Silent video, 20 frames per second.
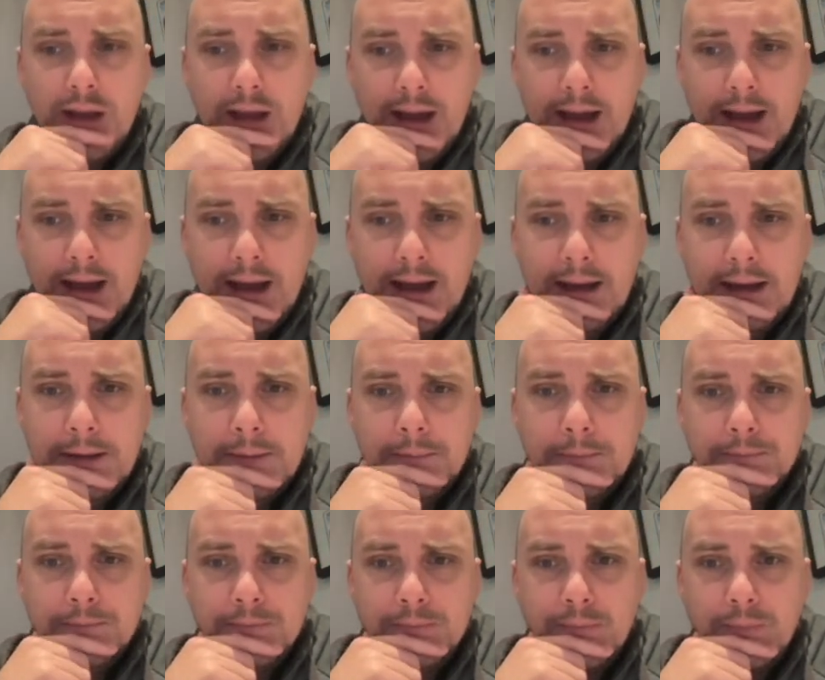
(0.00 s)

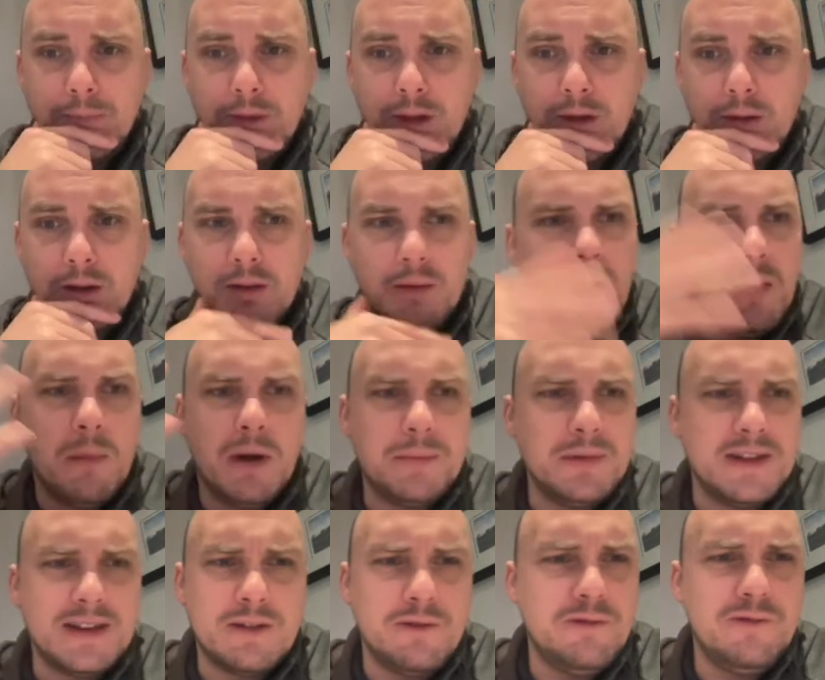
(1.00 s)
It might
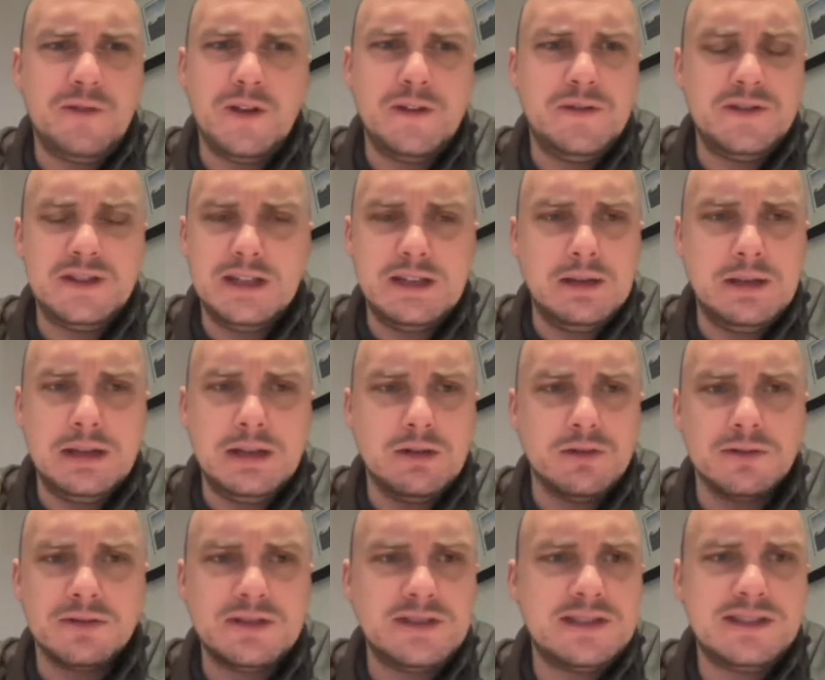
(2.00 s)
be like a 50
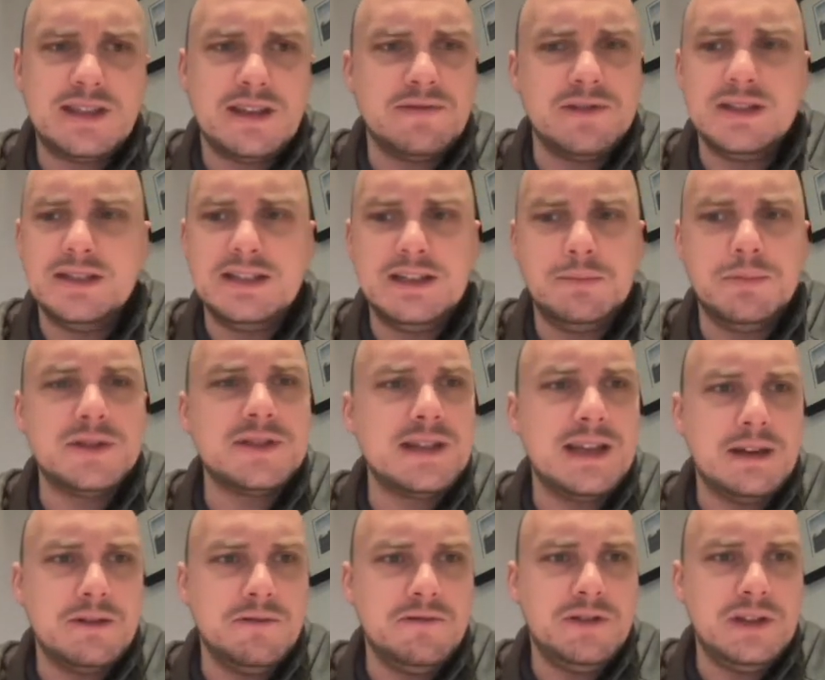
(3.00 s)
or
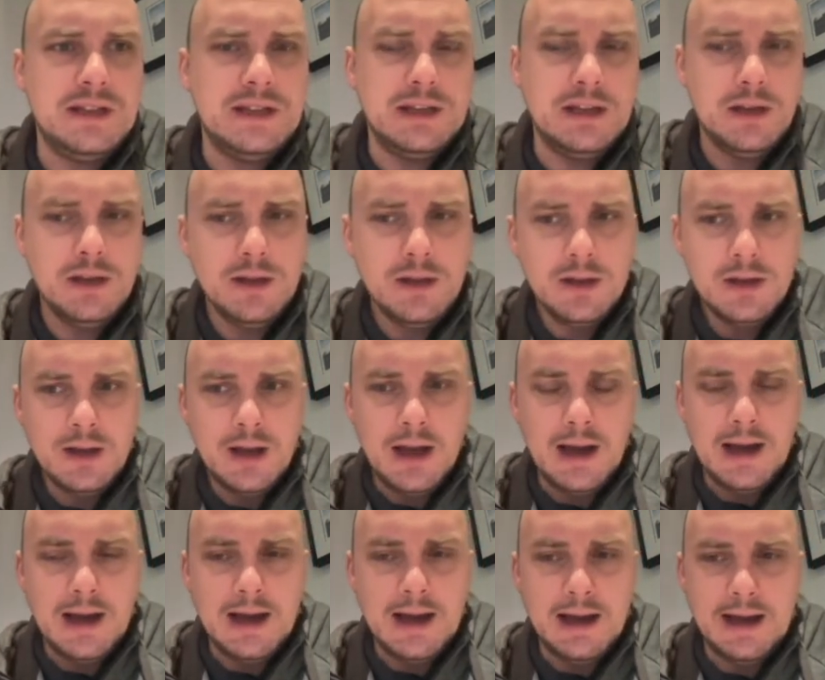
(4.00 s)
70% fee.
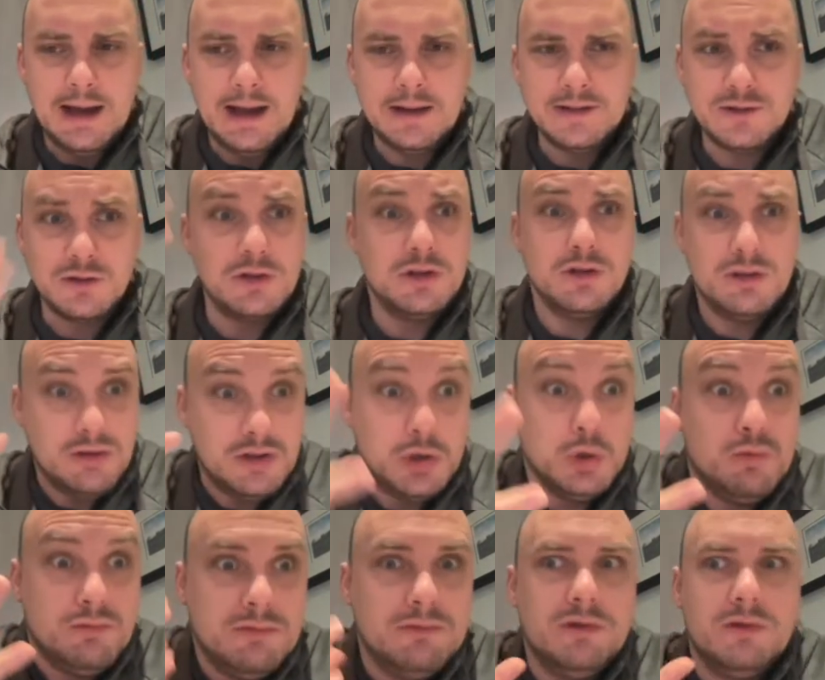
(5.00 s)
So you
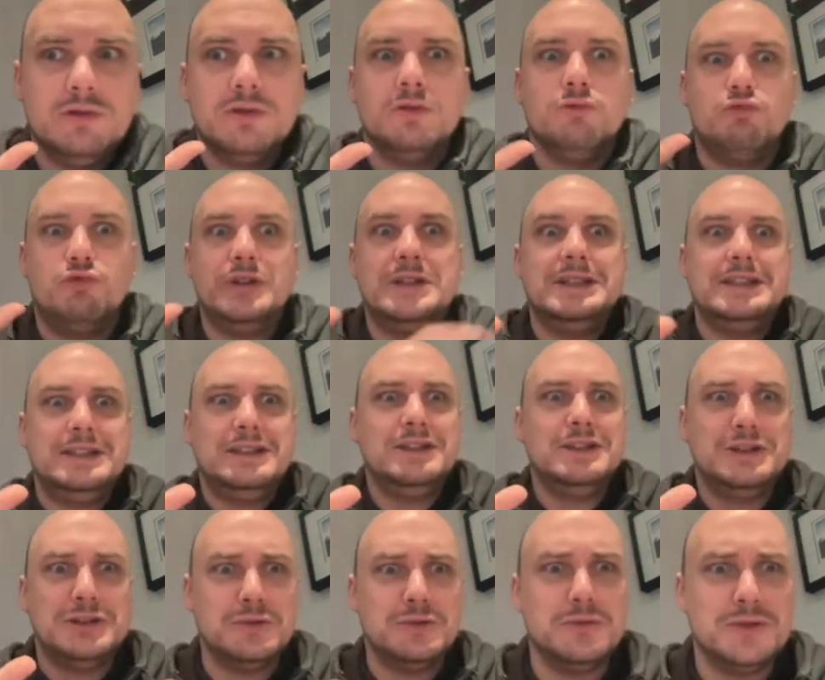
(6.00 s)

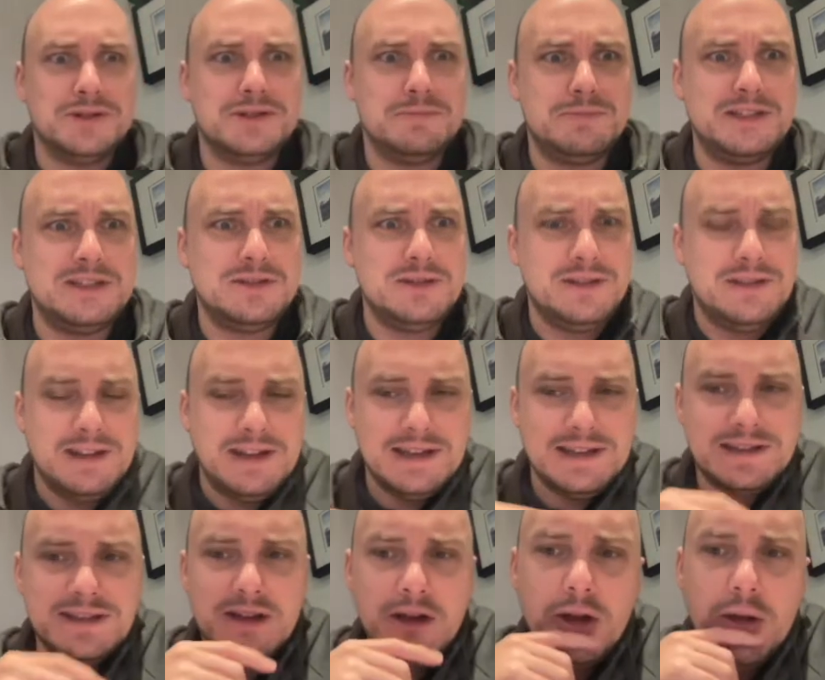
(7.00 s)
don't want to be doing
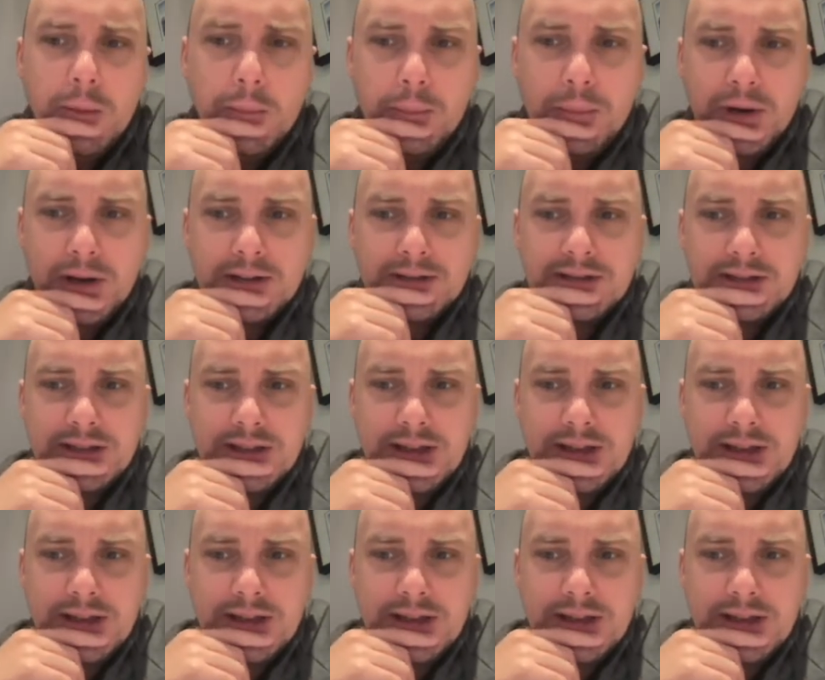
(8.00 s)
that, but